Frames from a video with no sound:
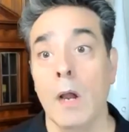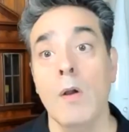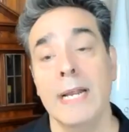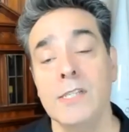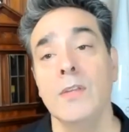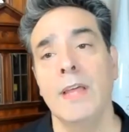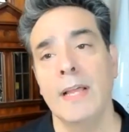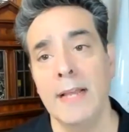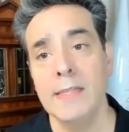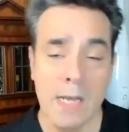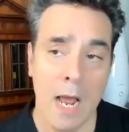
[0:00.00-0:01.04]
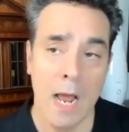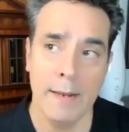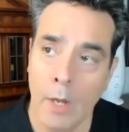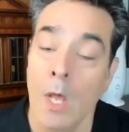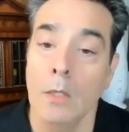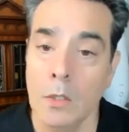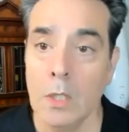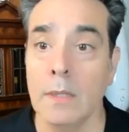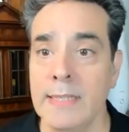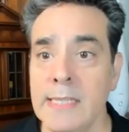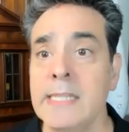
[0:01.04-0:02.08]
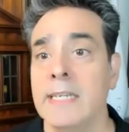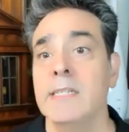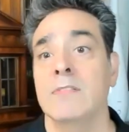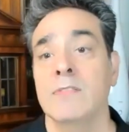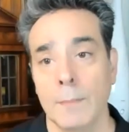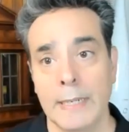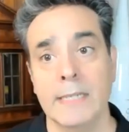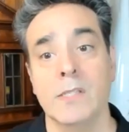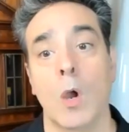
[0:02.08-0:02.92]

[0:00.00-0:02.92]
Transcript: All right. So that that's not. Look, this is if somebody is